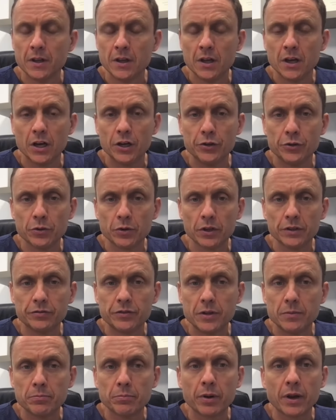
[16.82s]
A Urolift
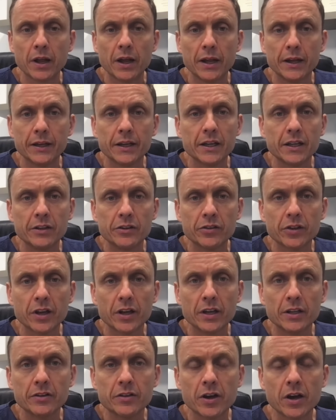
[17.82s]
implant is
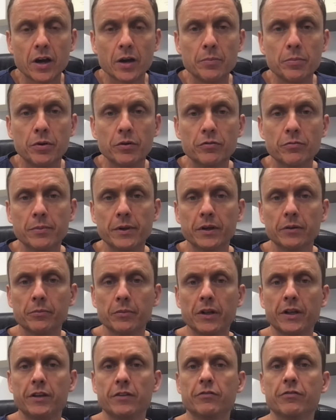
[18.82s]
a type of
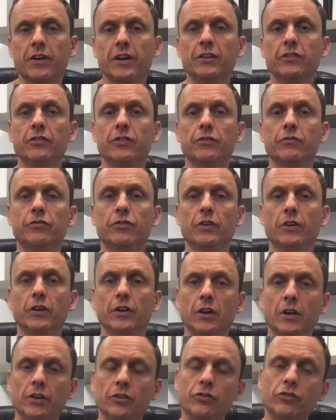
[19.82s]
minimally invasive
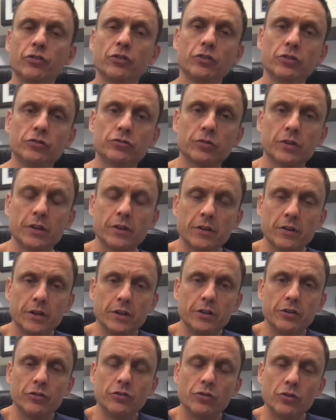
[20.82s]
uh, surgery that
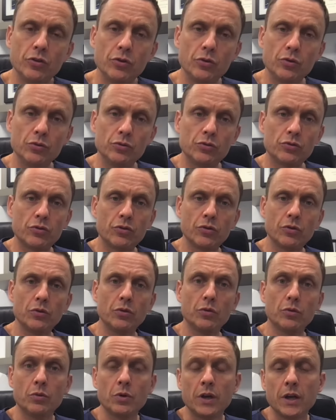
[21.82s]
is used
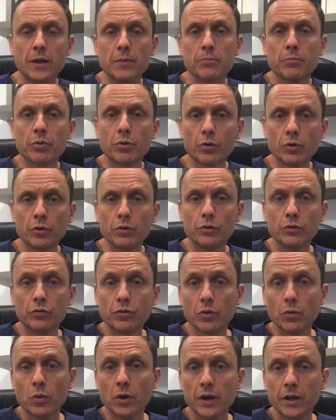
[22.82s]
to improve the
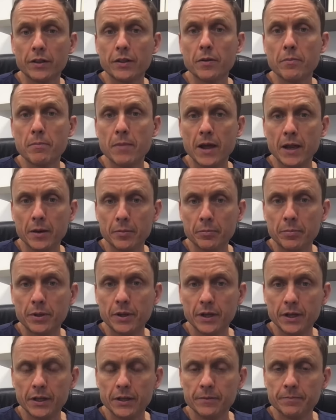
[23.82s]
way that men
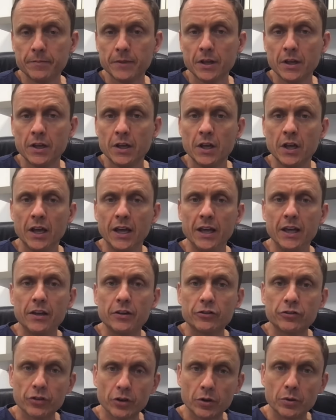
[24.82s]
pee. If,
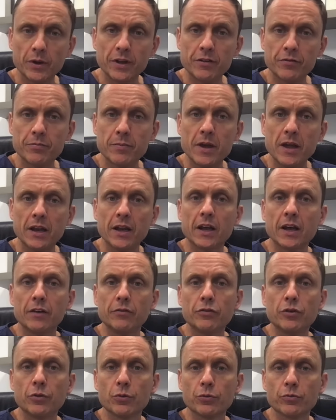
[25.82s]
so, if men have
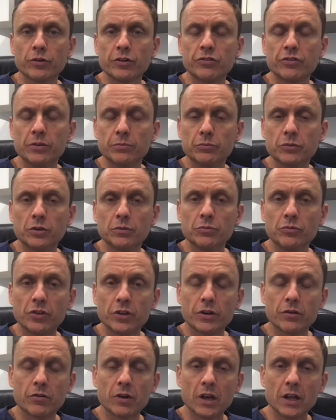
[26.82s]
urinary symptoms that
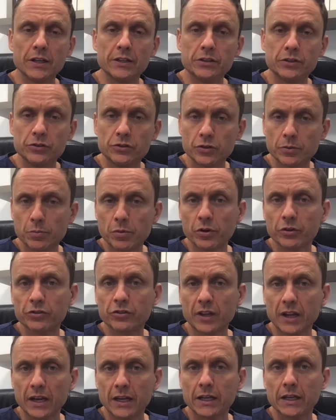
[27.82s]
are related to
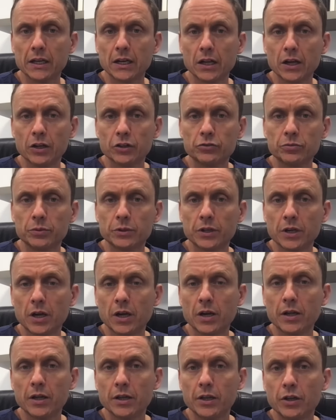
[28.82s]
prostatic enlargement,
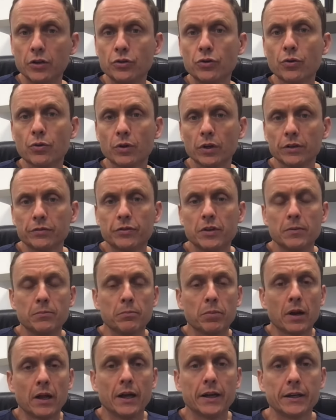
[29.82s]
a Urolift
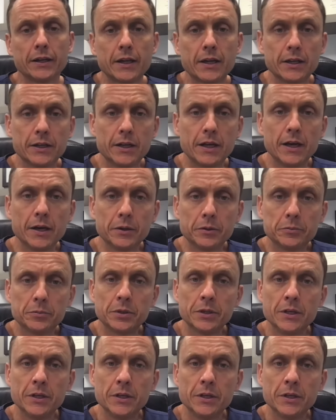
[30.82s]
implant can help.